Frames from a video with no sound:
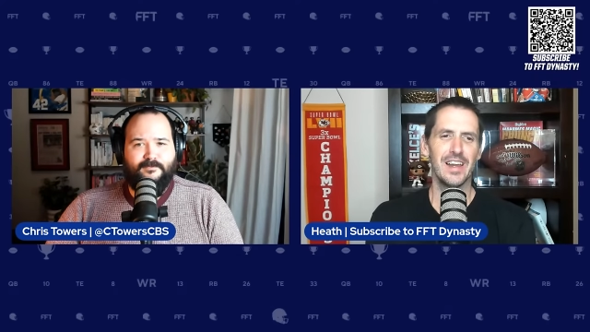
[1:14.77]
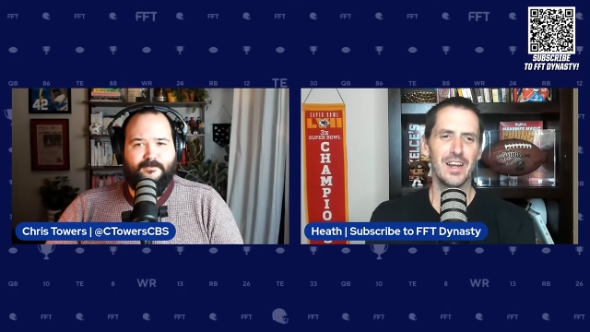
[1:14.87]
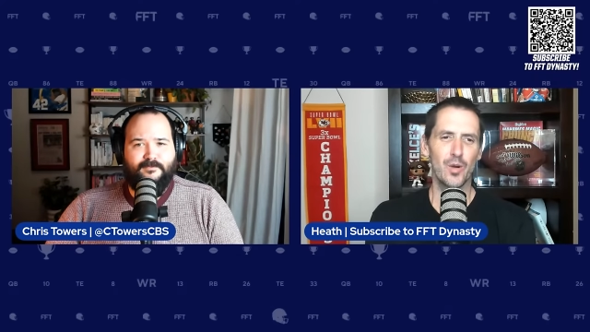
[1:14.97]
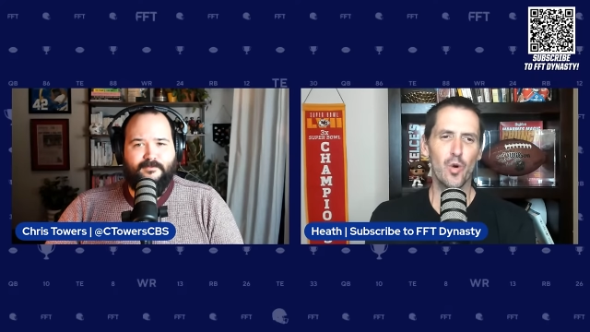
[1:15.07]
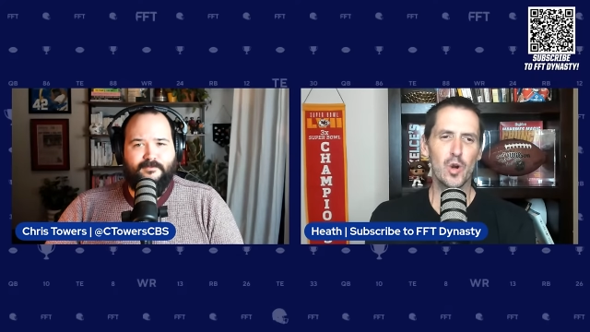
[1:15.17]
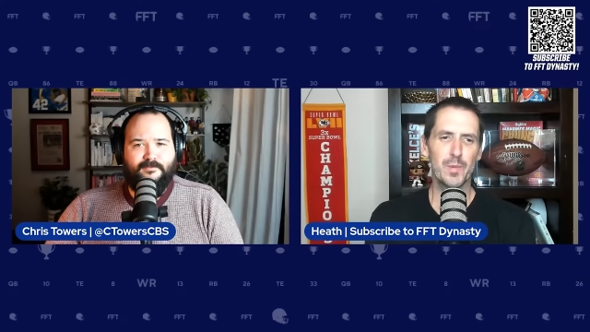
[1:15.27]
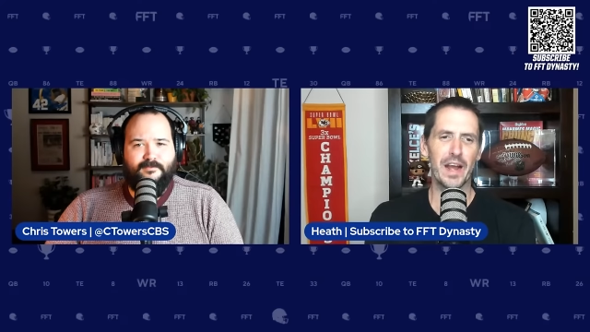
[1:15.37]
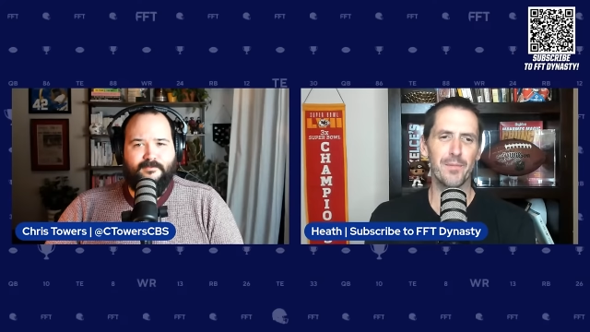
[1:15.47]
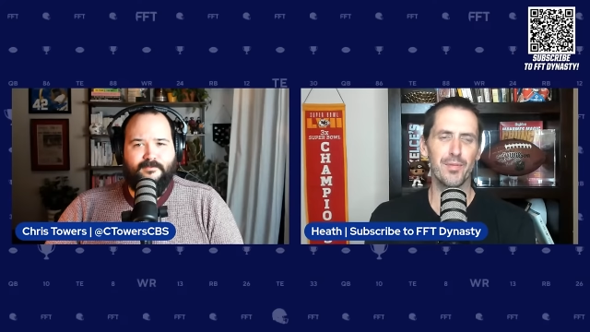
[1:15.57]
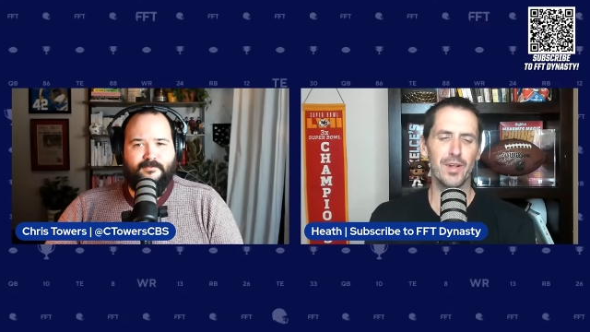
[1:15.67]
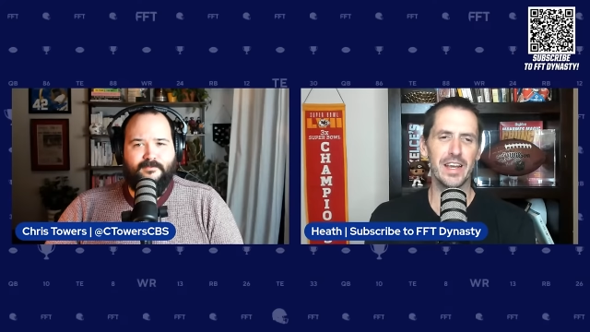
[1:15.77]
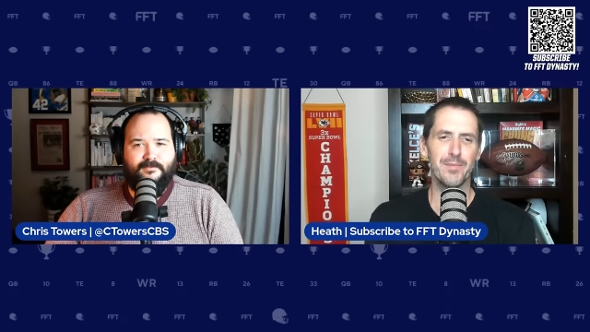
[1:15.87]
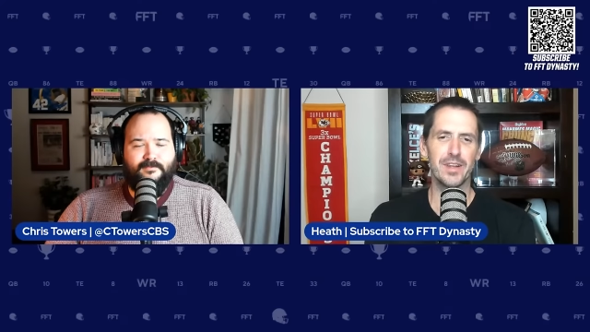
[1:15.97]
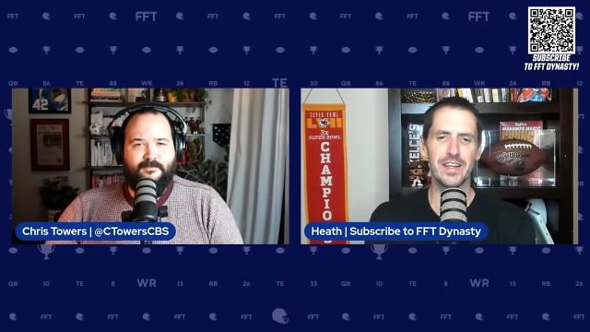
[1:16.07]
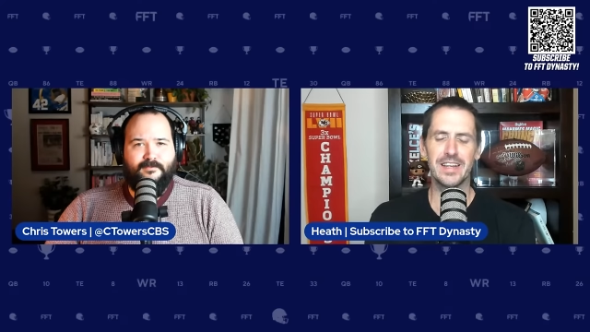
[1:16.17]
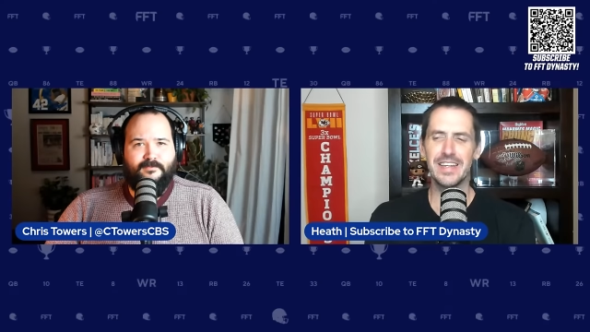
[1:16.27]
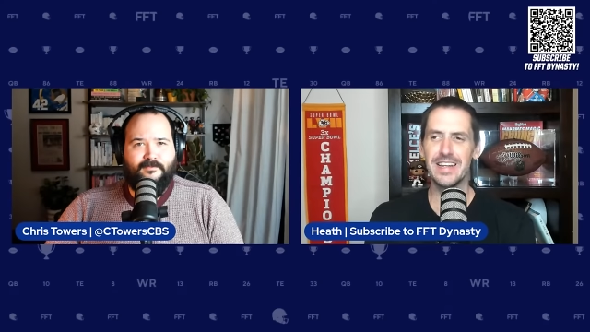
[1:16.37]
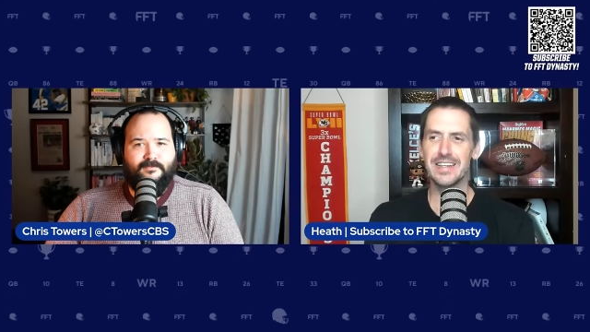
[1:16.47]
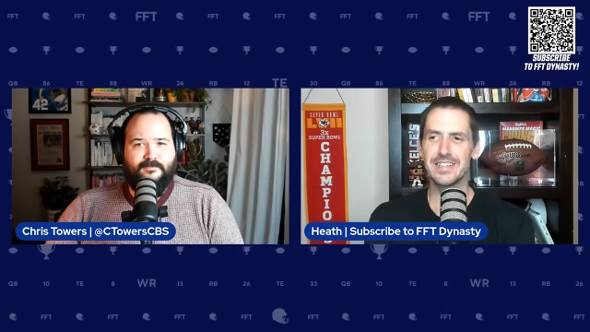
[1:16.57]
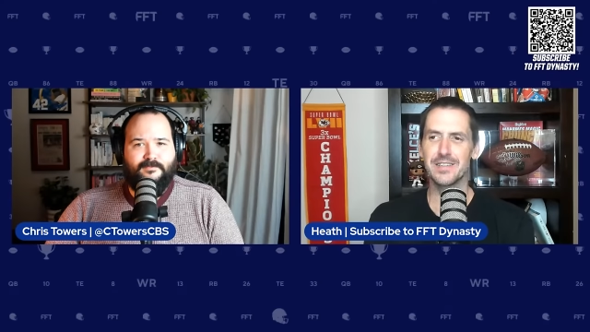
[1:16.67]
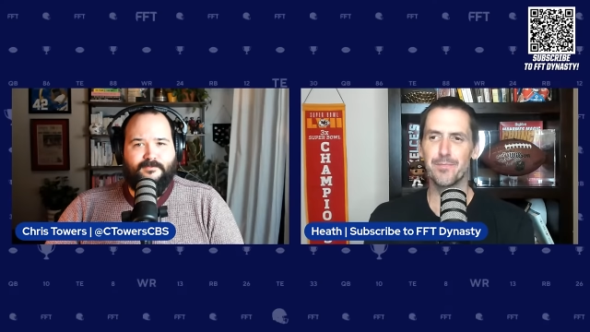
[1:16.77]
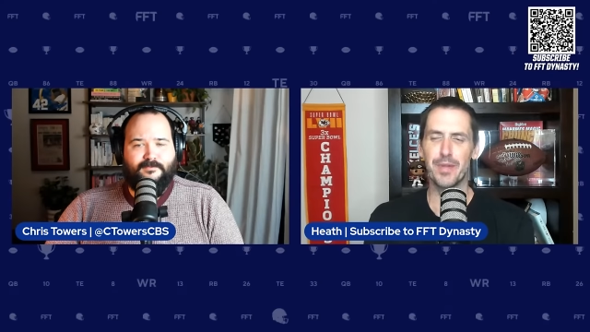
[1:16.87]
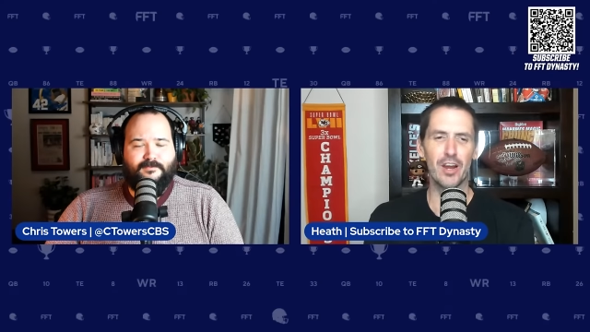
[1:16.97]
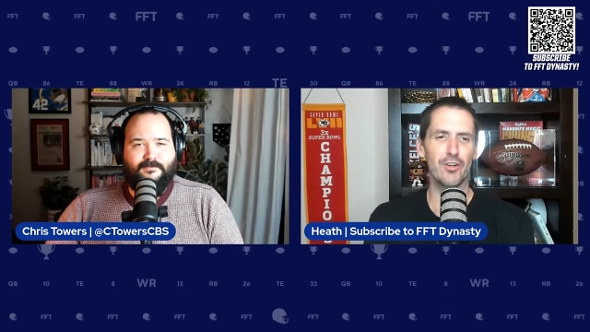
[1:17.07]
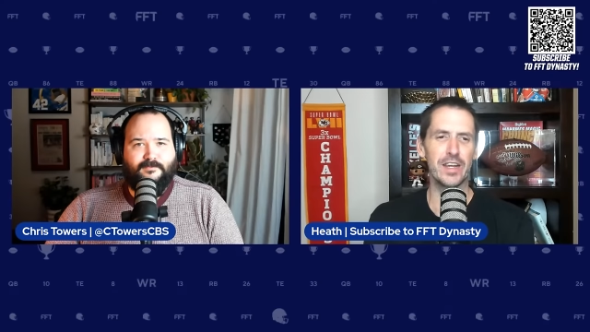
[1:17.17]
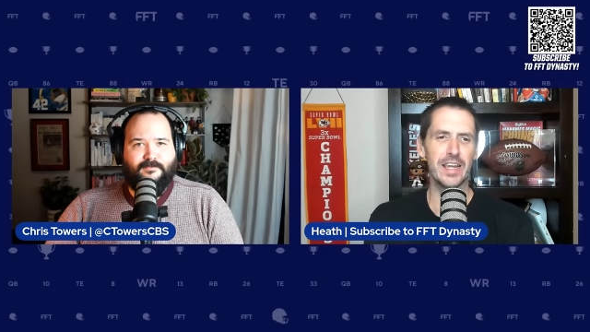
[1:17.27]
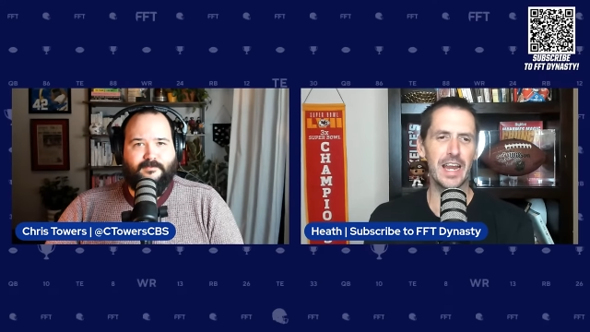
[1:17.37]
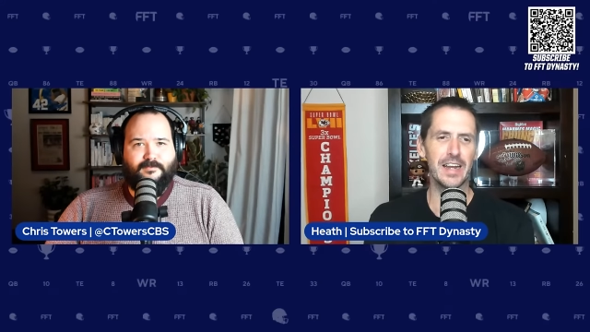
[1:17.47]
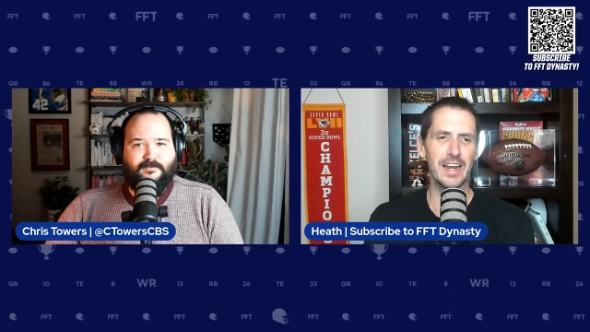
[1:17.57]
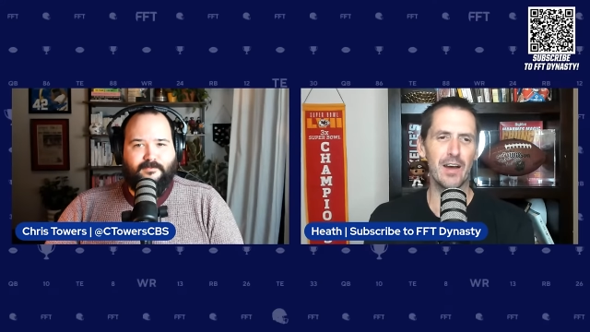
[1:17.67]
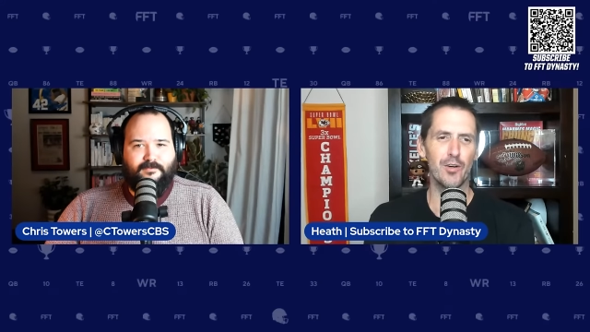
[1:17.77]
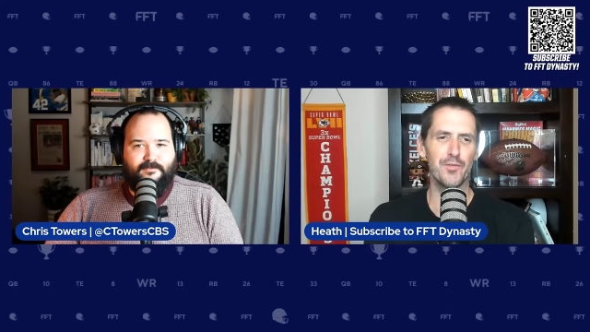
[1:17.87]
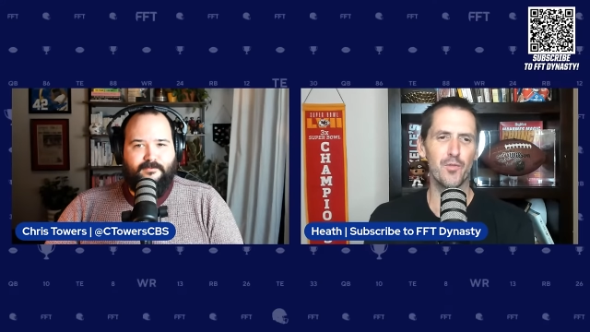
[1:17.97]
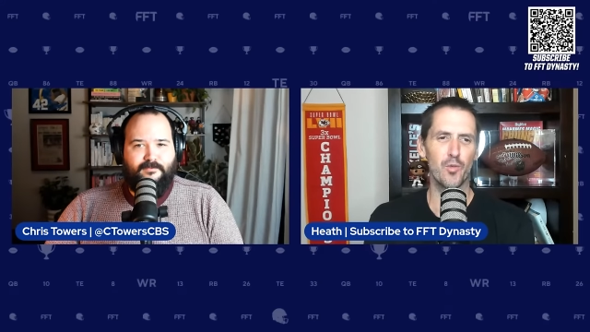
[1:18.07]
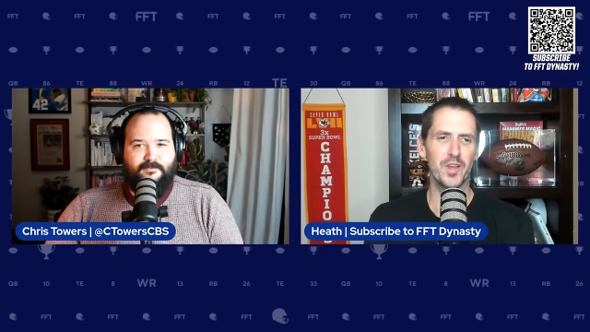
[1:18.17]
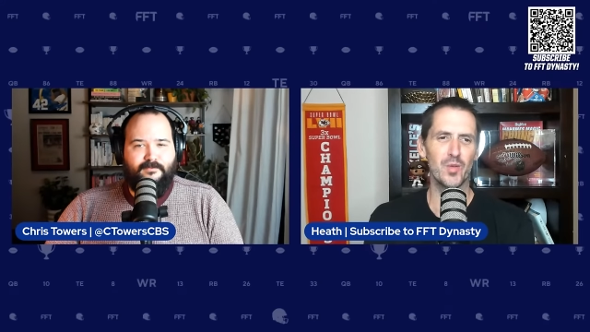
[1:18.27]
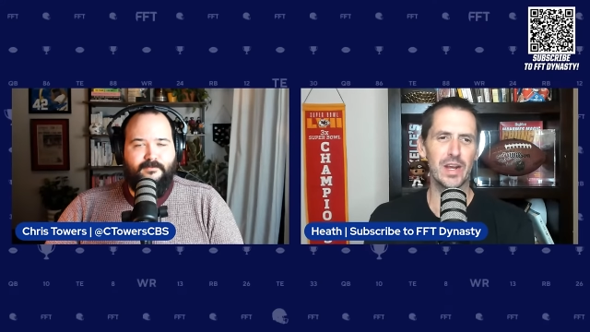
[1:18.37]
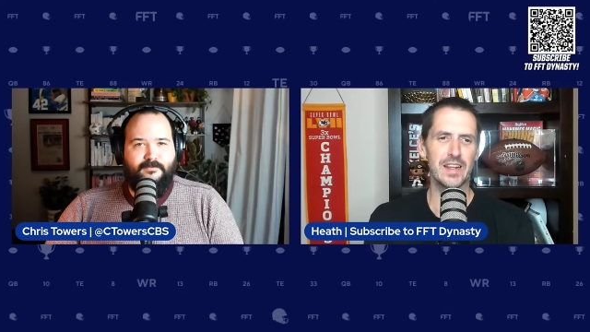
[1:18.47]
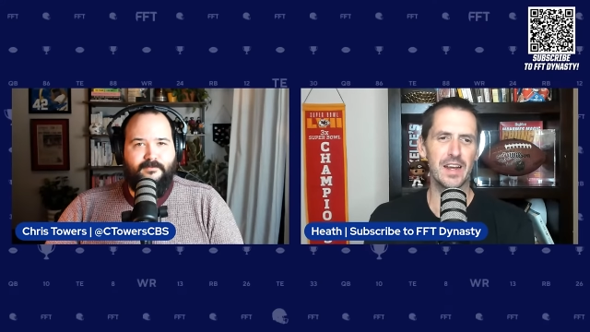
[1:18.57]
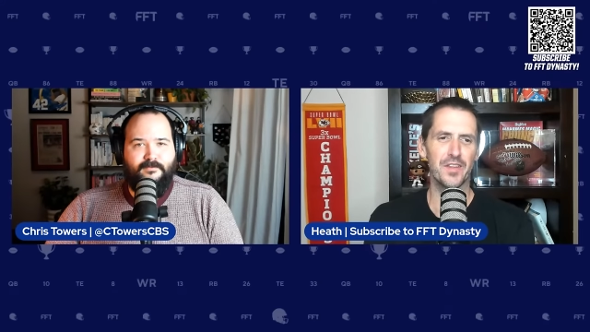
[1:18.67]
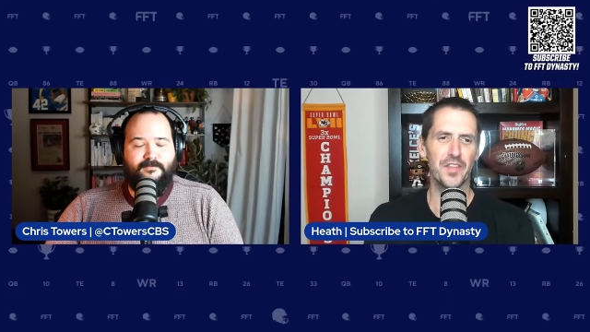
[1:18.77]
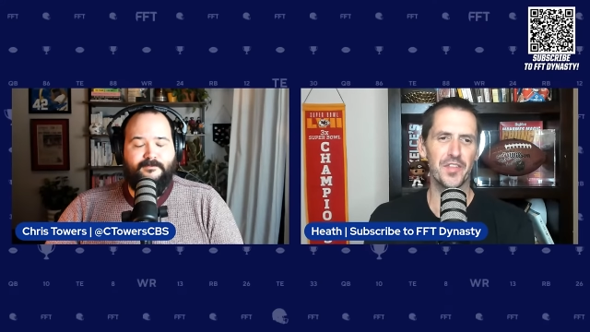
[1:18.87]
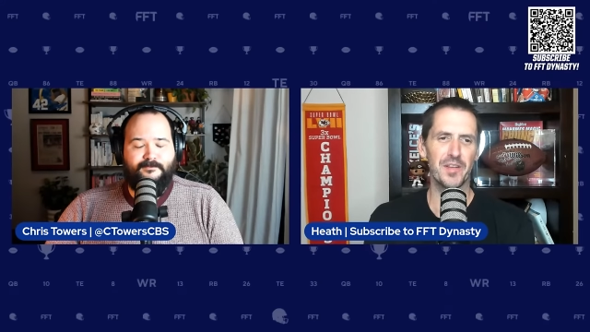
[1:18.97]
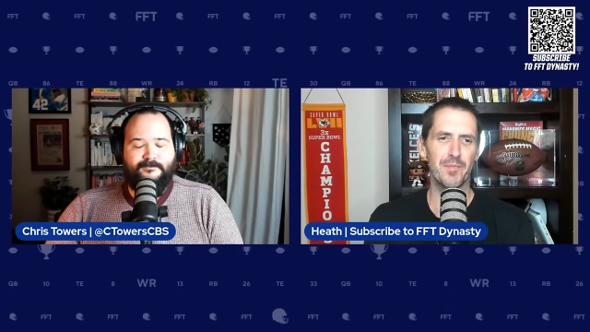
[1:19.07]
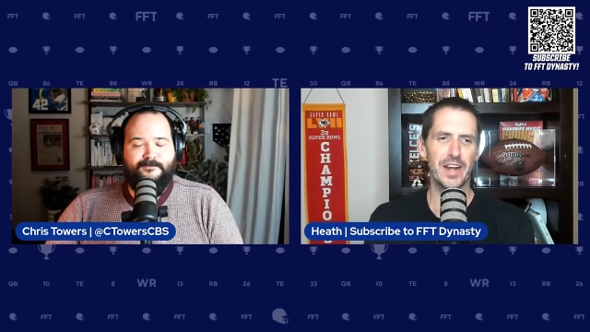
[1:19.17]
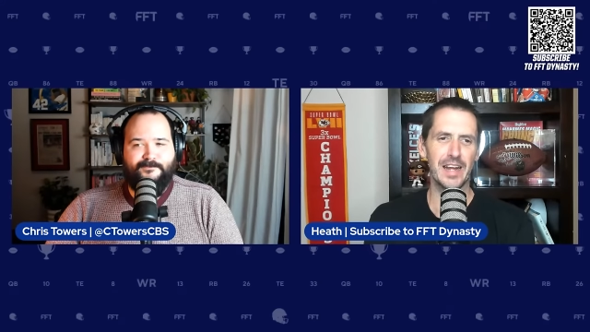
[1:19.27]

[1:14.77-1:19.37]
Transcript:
Speaker 1: quarterback play, but it didn't bury Keenan Allen for me the way that I thought that it might.